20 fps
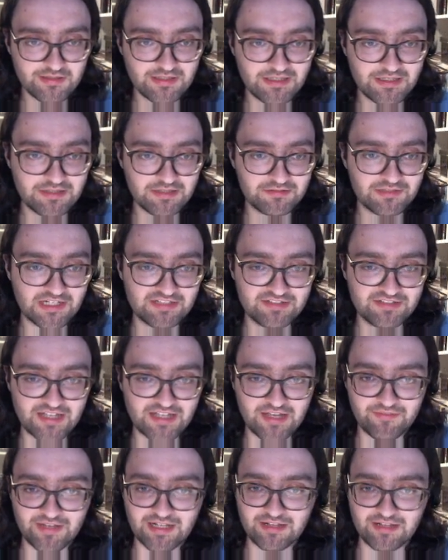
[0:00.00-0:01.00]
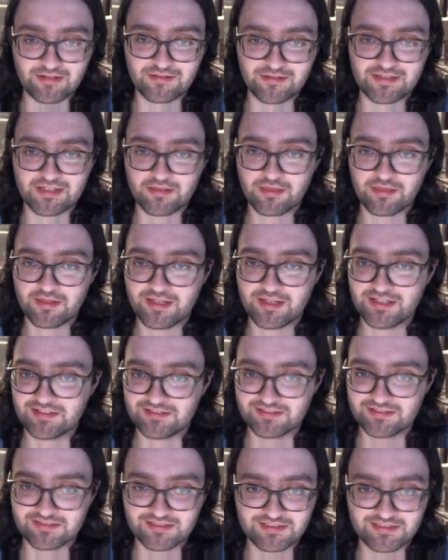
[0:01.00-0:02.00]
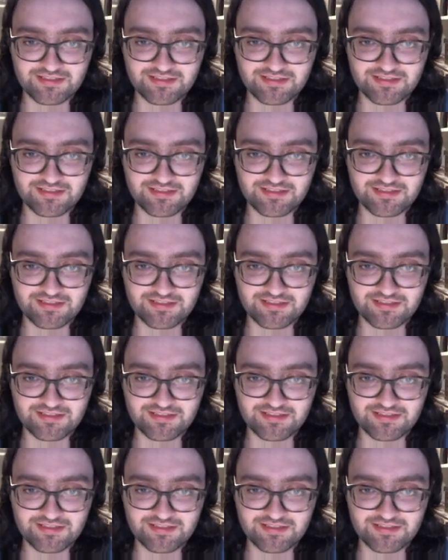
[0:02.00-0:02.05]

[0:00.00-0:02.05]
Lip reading: So let's have a look at this.